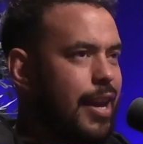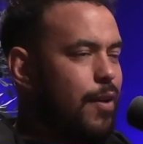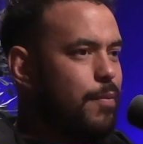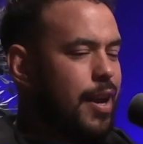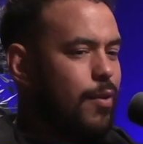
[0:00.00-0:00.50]
and
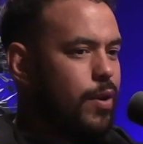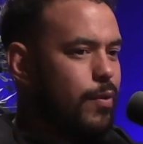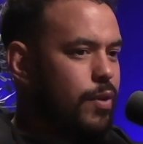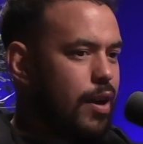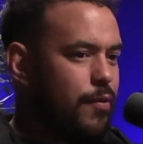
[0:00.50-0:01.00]
I'm like,
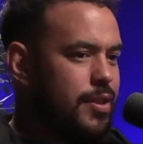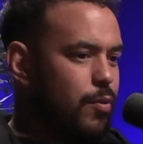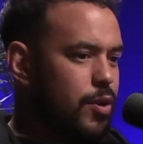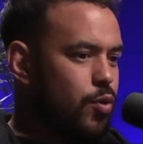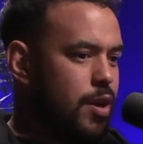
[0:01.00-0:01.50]
we
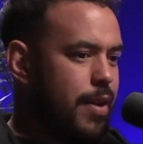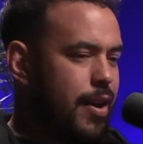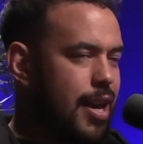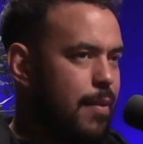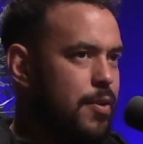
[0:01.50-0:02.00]
obviously we're talking
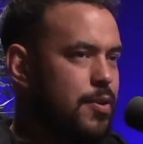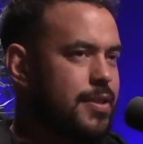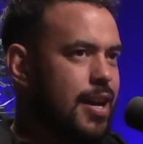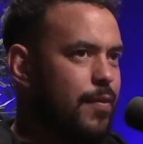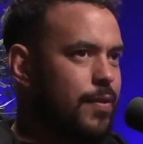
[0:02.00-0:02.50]
about keeping your
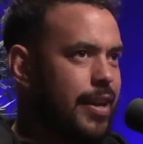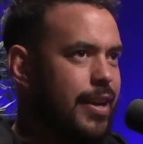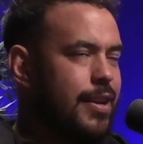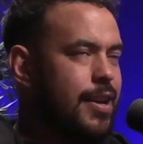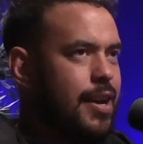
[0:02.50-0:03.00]
staff
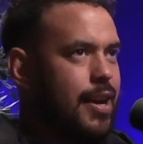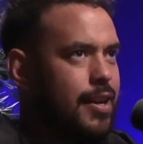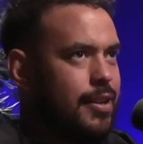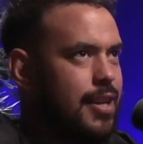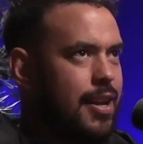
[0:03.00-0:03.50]
lean.
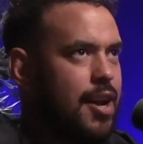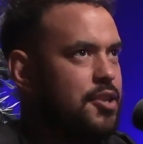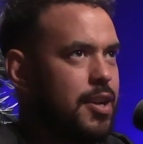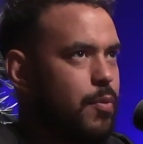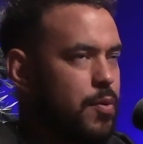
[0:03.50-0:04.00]
And say
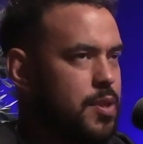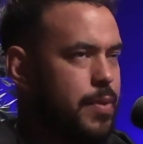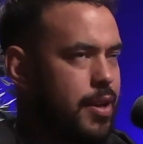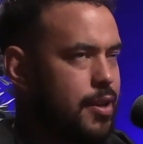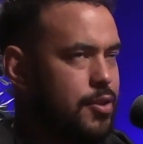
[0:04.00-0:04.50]
last year we would have
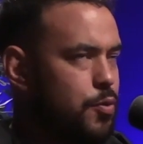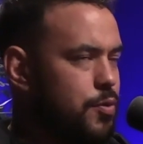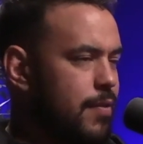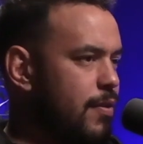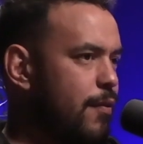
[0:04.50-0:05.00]
spent like
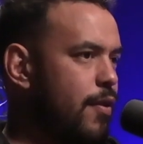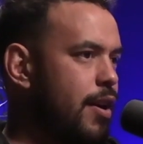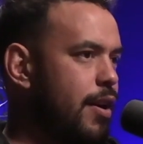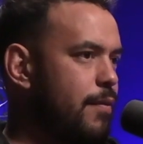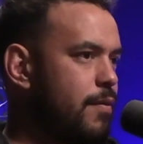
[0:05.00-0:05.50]

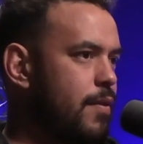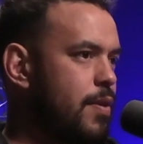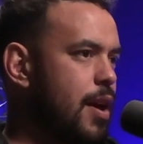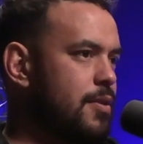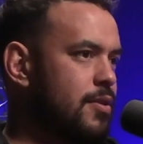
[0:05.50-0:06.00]

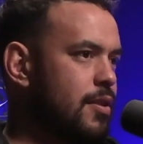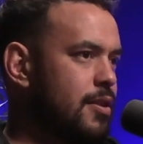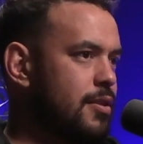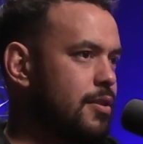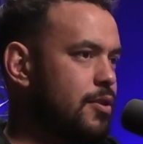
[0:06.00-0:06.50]

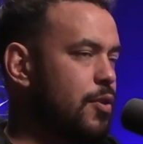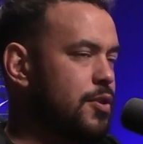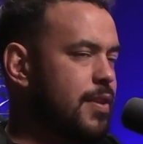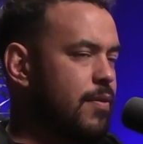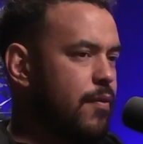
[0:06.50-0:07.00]

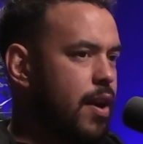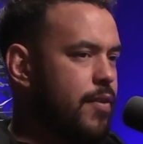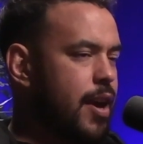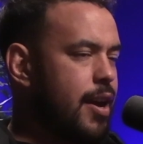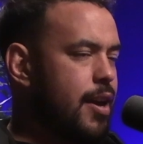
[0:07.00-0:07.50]

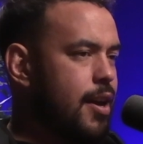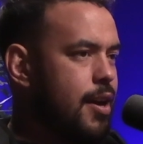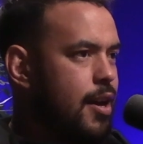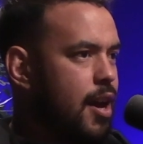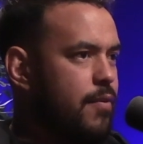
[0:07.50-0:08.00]
$275K
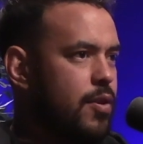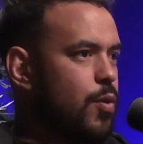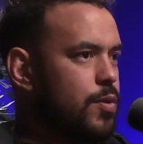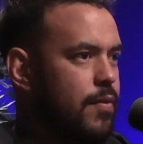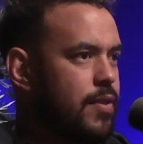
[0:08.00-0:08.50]
over the
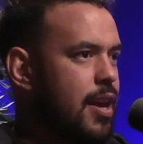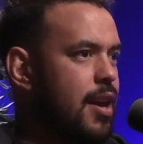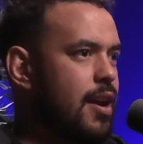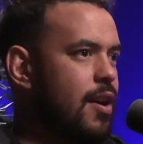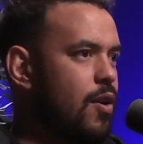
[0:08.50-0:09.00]
course of a
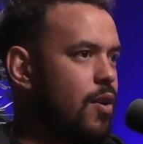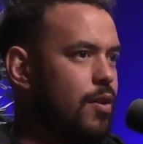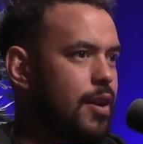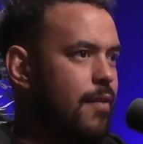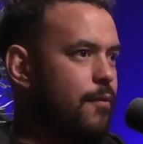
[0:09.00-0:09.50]
year
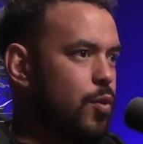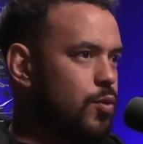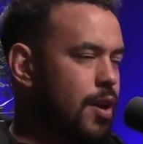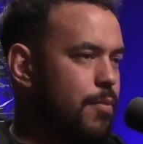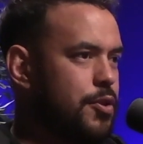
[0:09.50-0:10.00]
on like
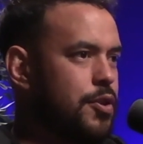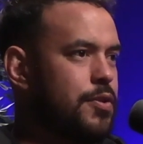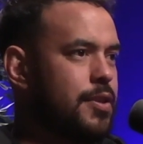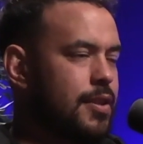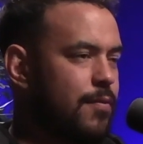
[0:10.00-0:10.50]
full-time
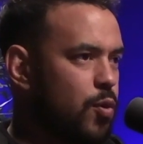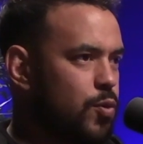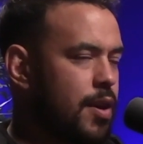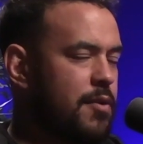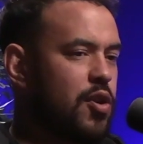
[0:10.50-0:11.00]
producers and
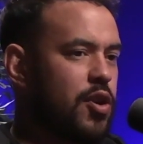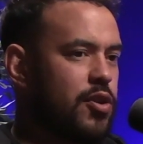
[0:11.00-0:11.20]
full-time